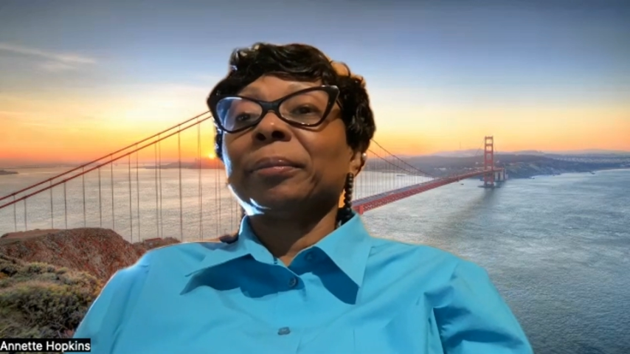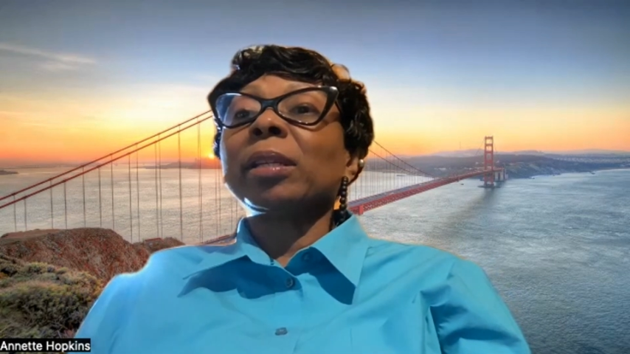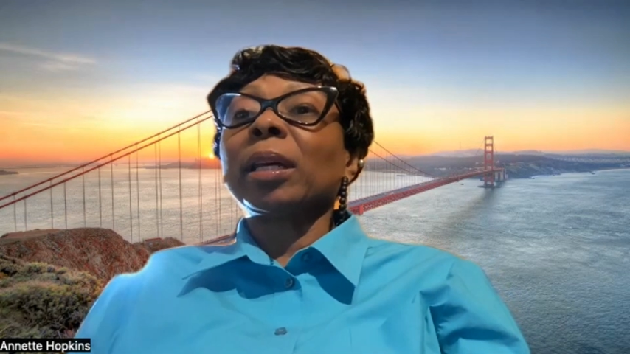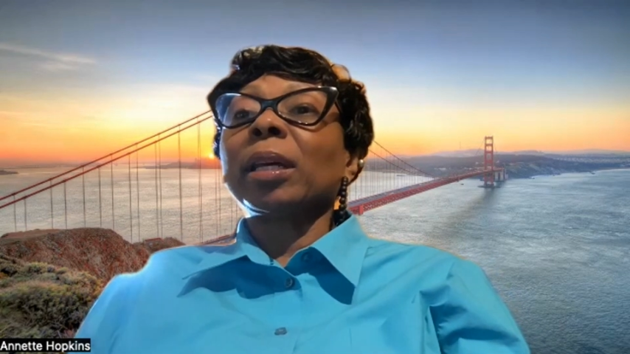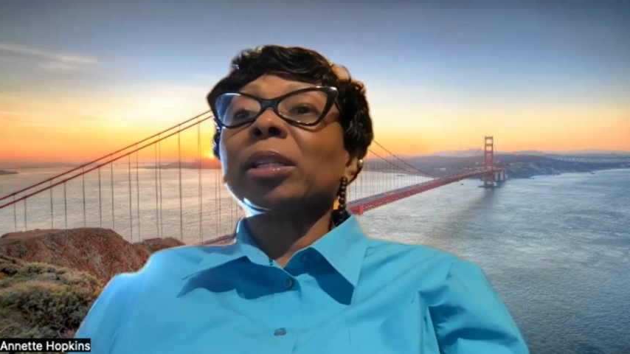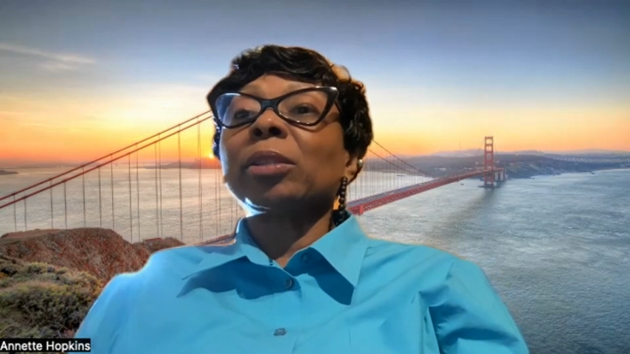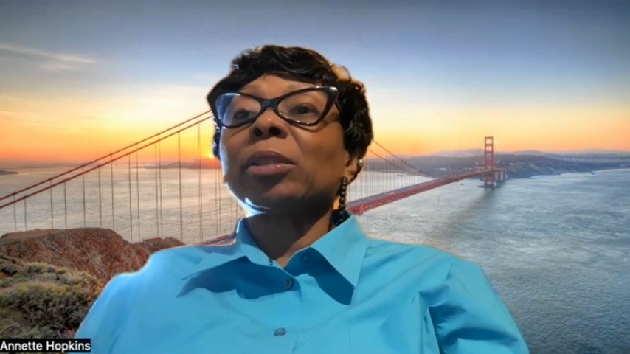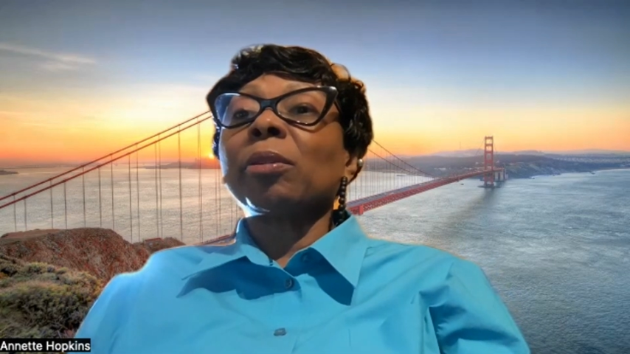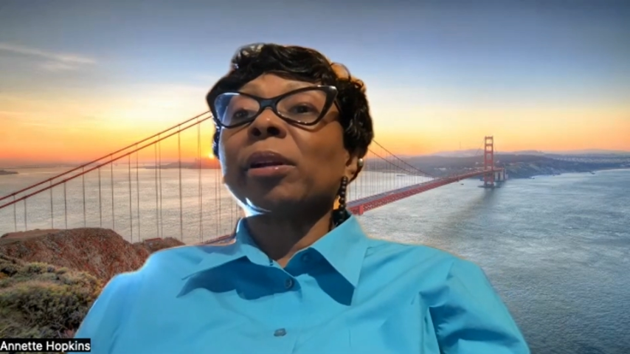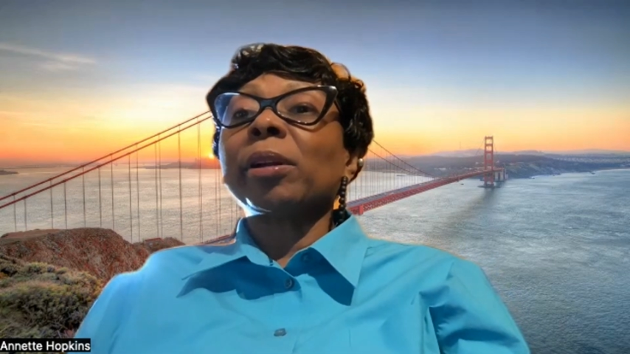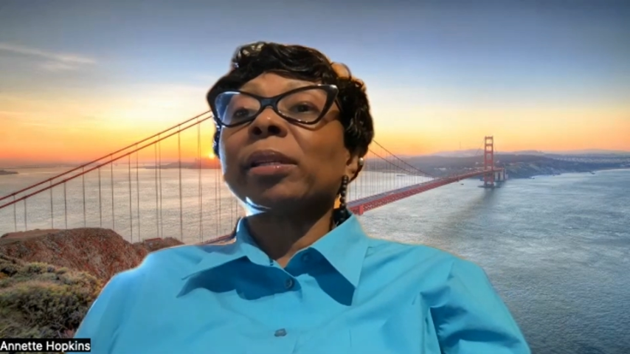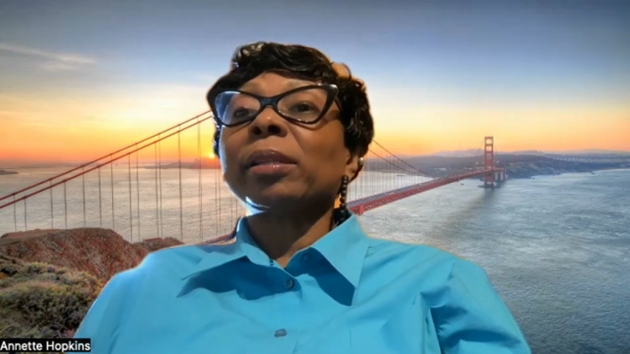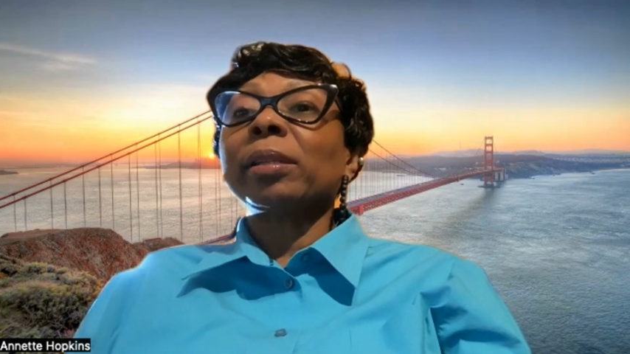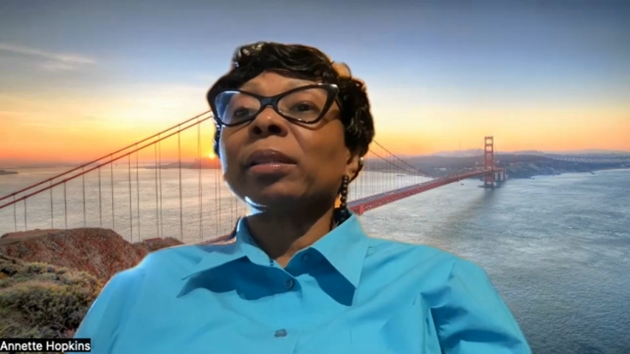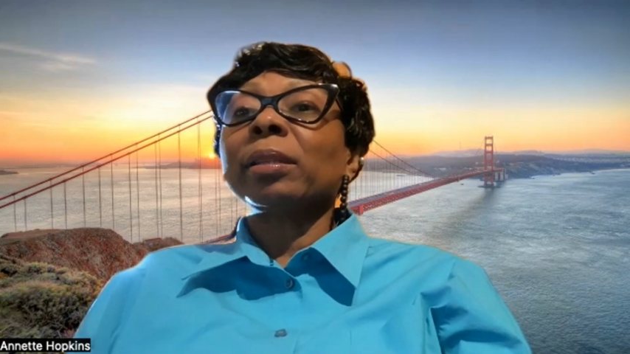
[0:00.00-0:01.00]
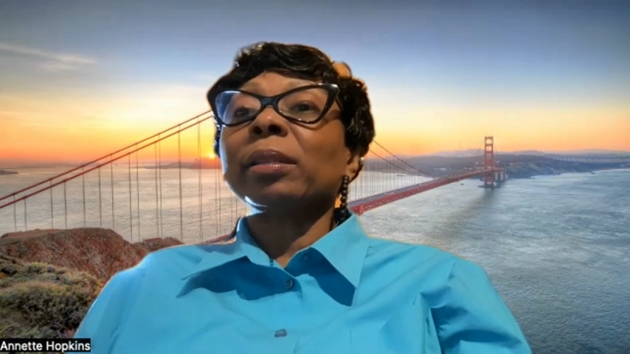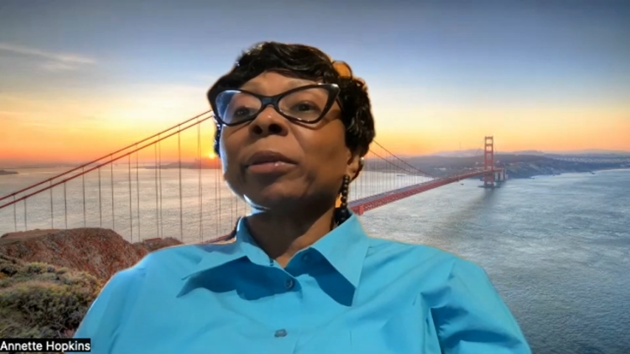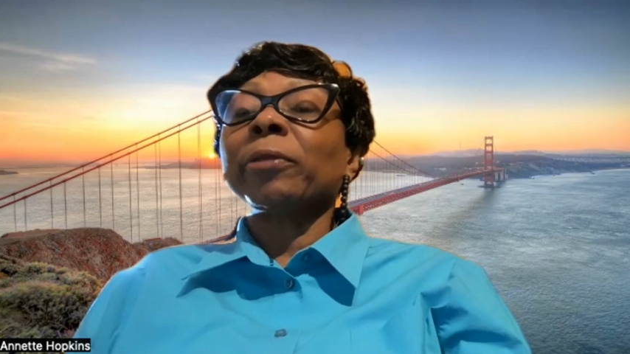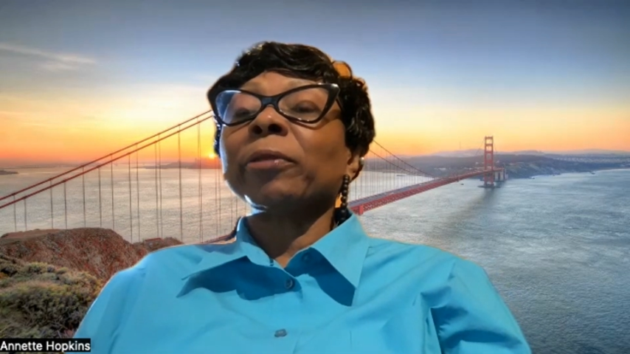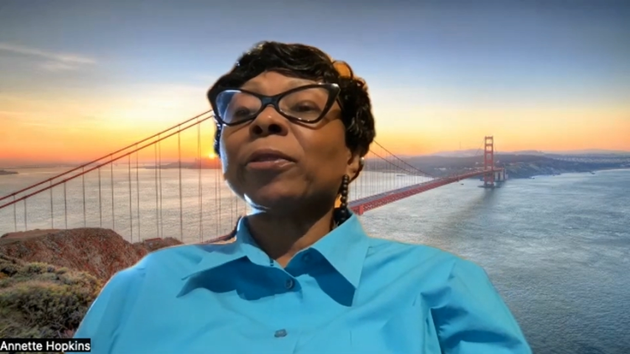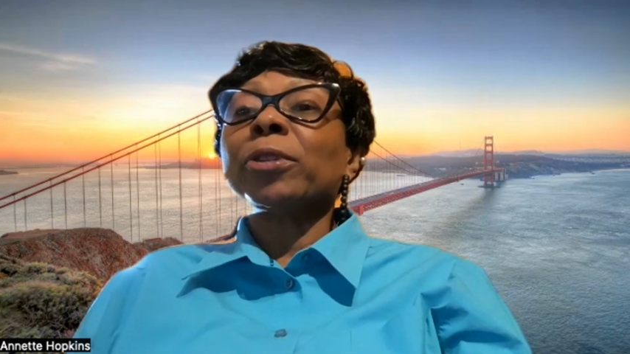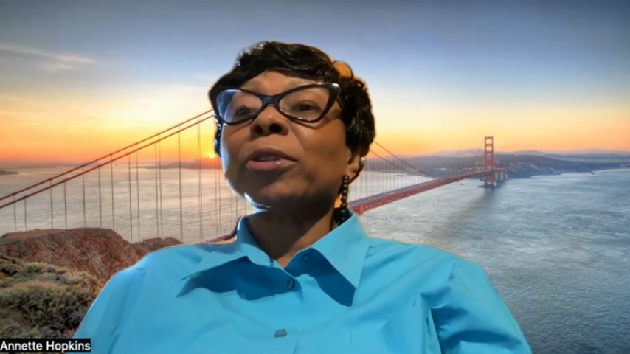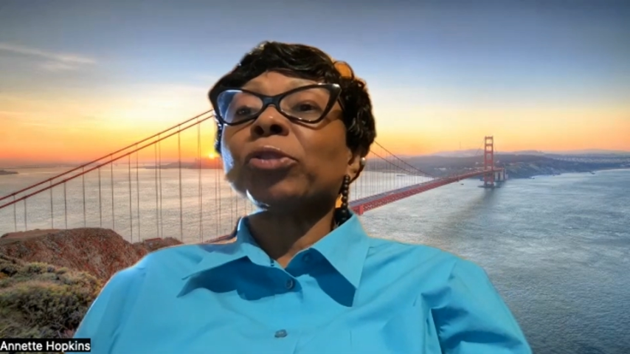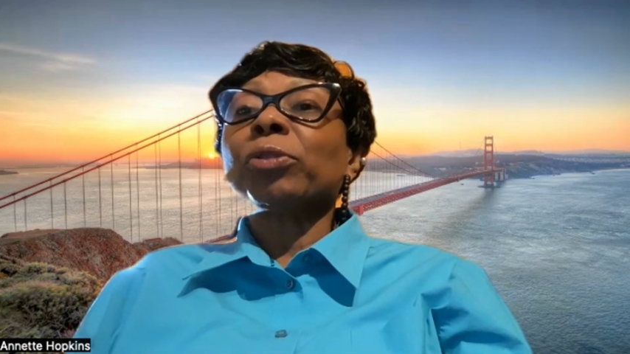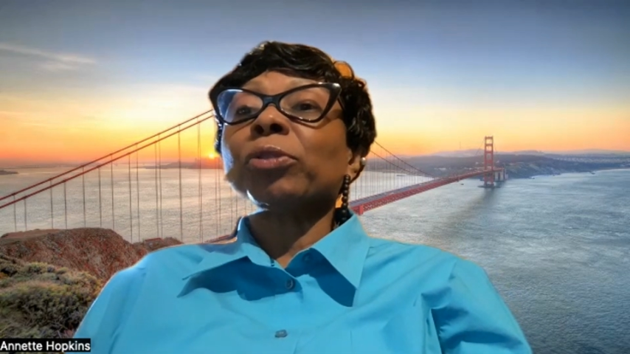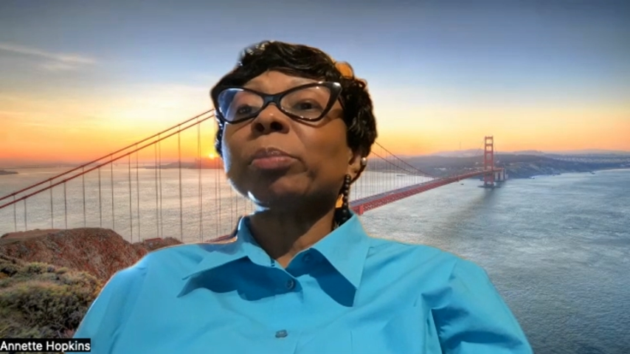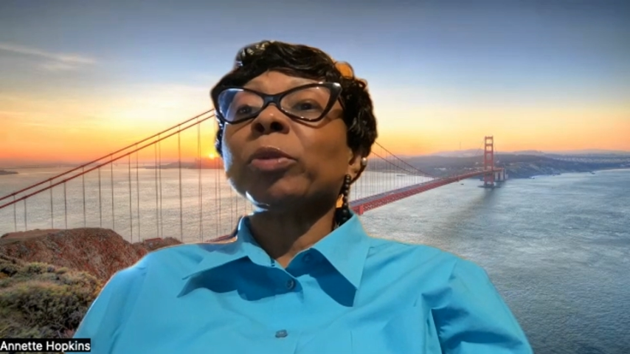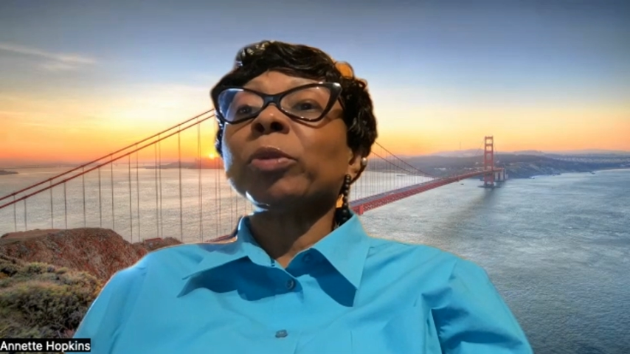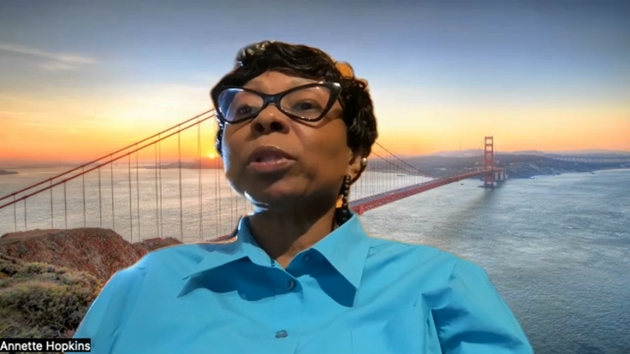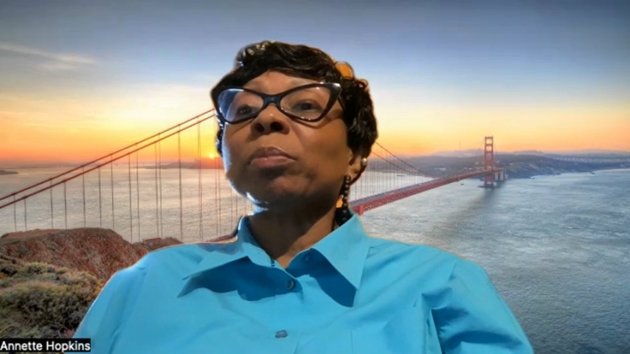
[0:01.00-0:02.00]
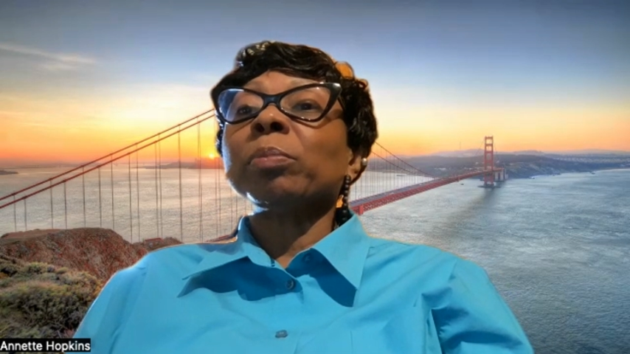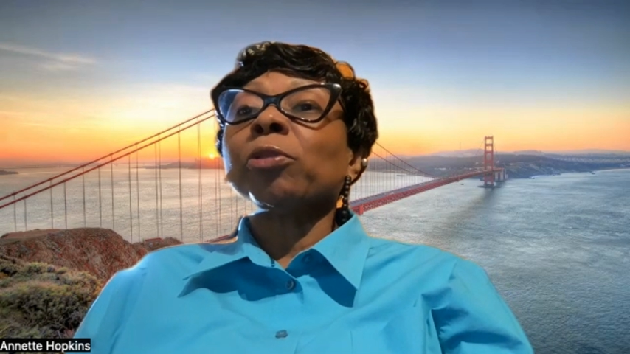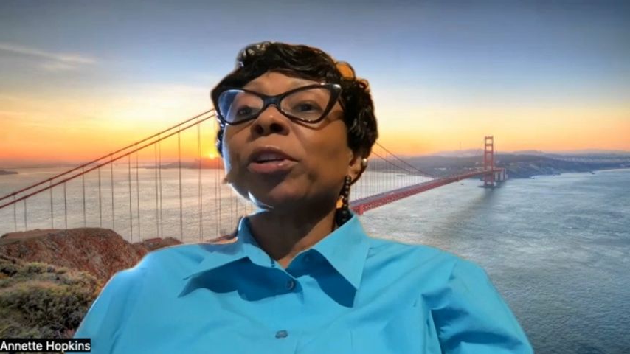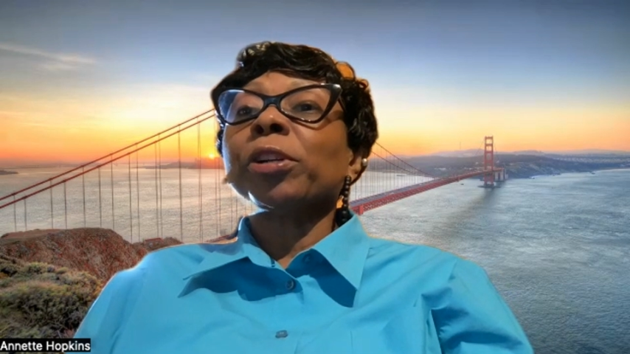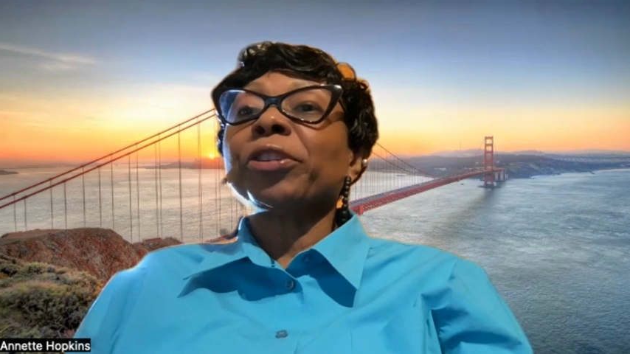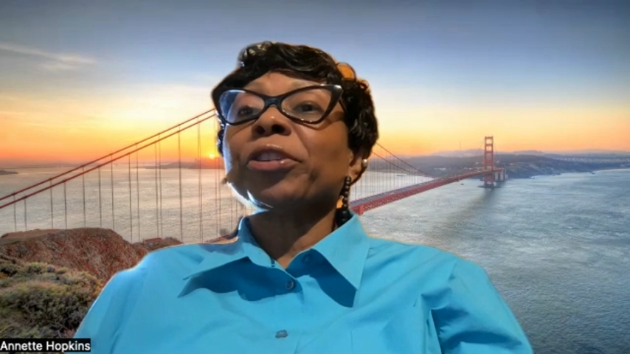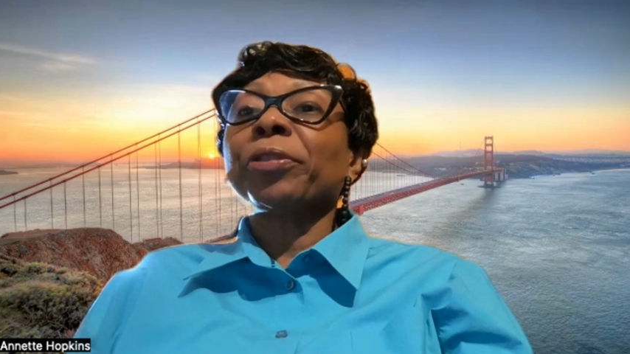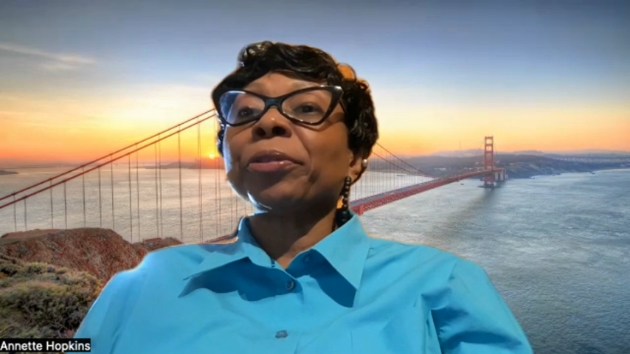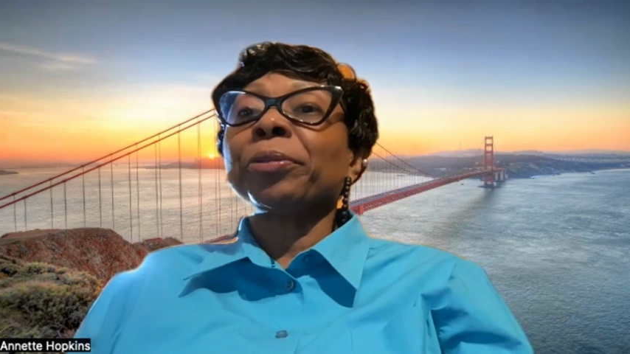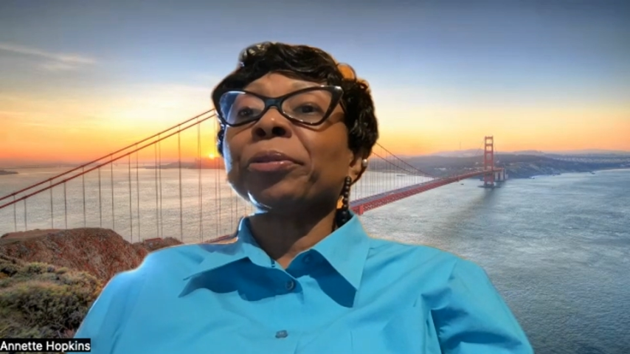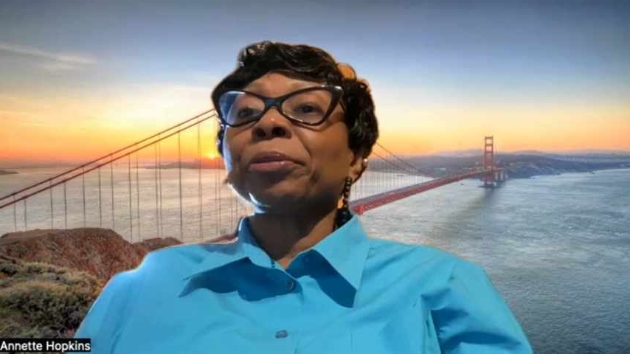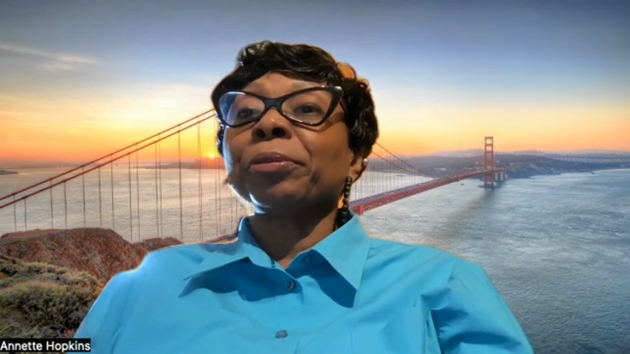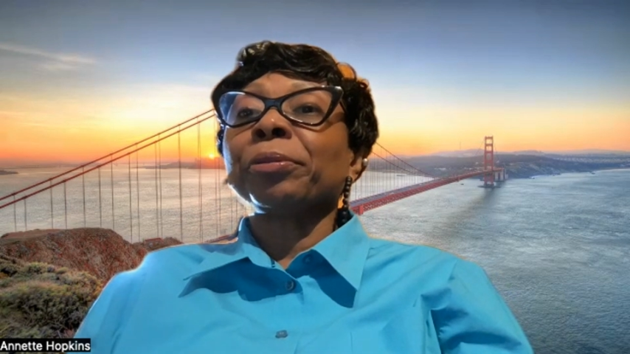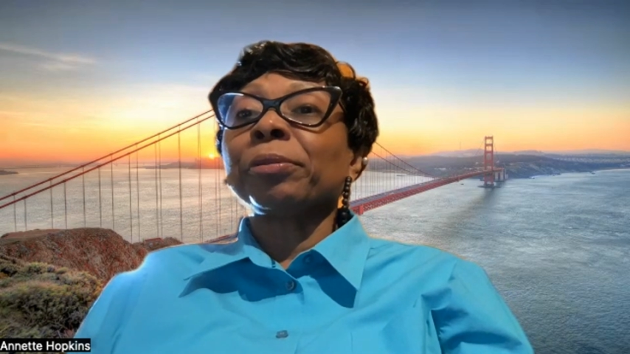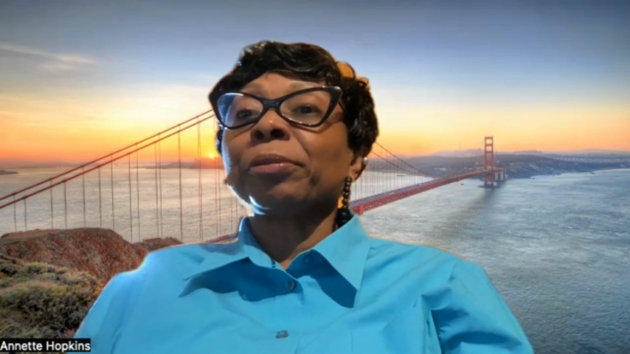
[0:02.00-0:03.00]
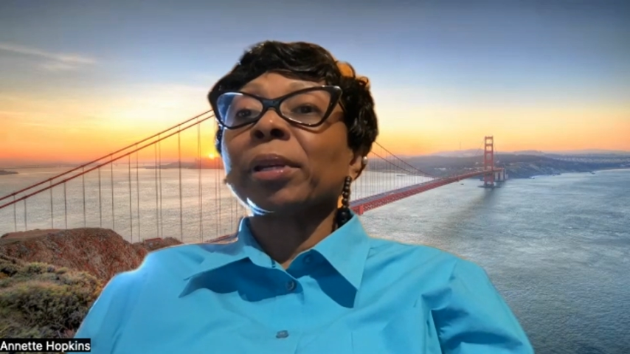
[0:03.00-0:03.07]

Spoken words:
I started, my first treatment was March 3rd,